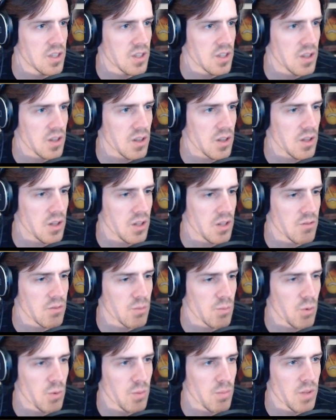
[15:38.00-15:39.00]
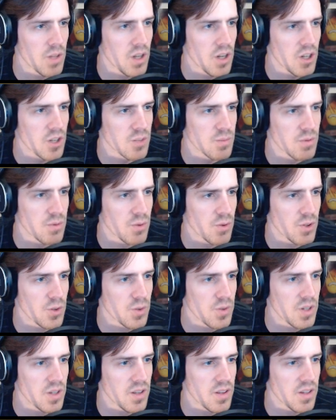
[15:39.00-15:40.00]
looking for more blocks before
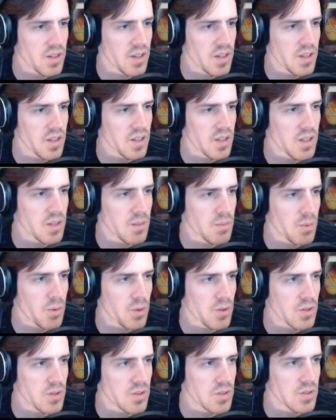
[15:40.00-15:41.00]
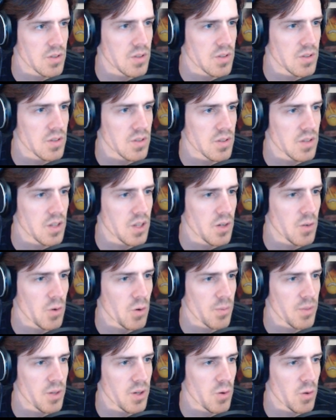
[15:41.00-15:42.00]
doing anything important. Ignore
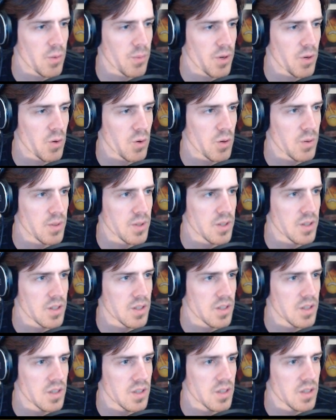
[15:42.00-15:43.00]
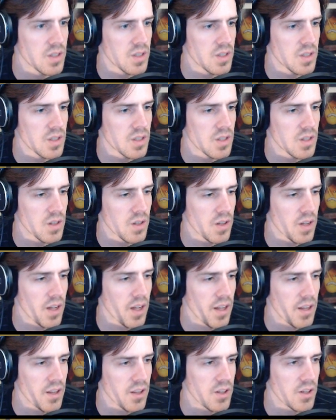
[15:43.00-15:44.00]
me.
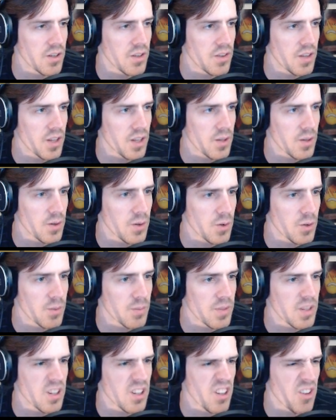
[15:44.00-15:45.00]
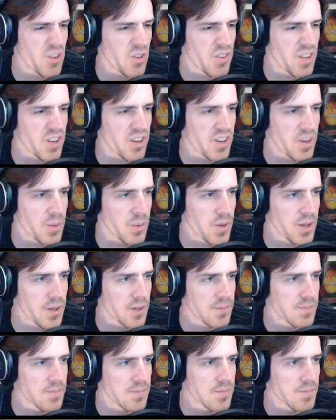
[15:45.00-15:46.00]
Okay, good thing you ignored me. Nothing over there anyway.
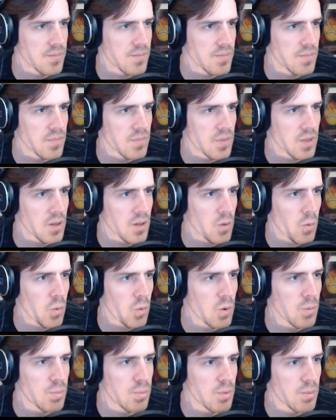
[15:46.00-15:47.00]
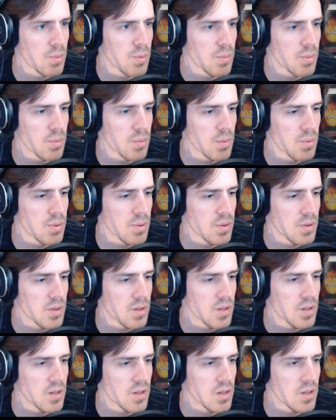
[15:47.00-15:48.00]
Whoop.
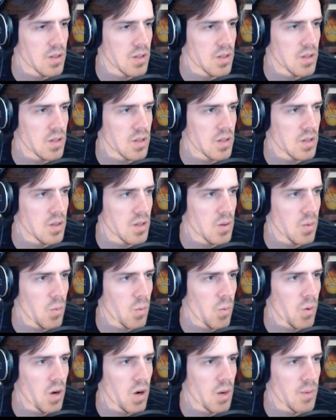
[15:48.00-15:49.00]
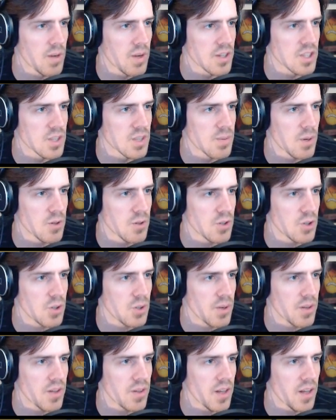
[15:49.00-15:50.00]
What am I supposed to
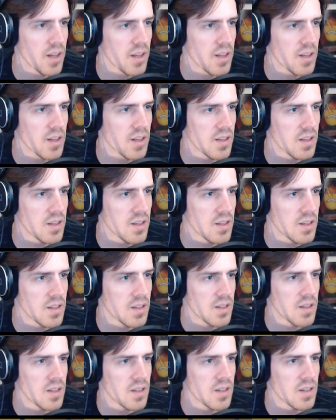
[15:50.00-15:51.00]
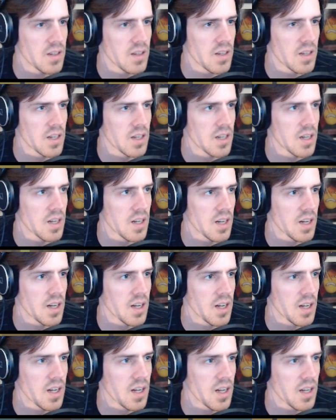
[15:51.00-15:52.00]
do about
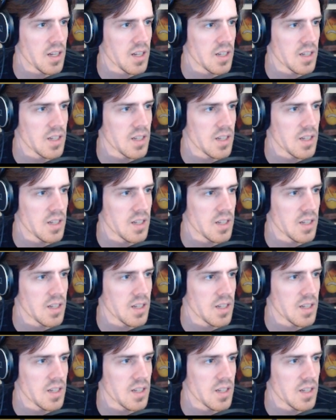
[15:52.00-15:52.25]
that?